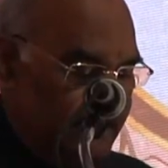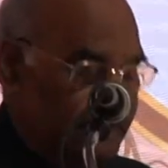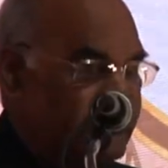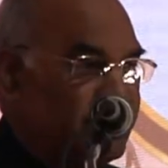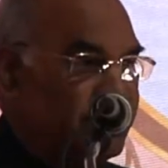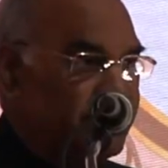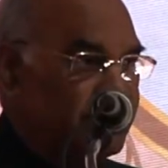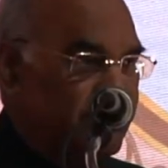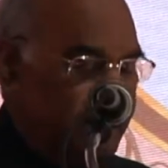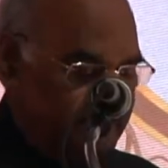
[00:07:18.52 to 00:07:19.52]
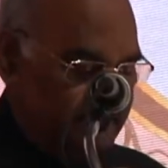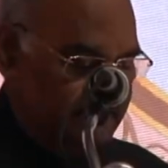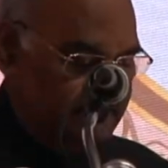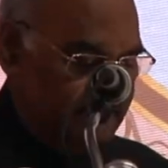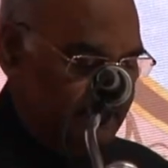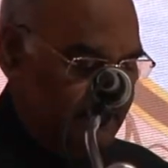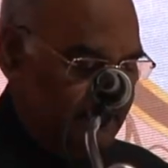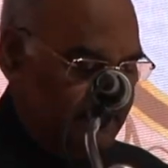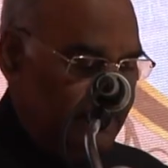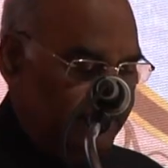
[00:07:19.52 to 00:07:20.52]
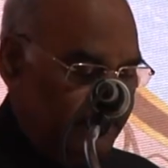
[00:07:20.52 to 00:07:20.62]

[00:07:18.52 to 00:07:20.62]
in three areas. The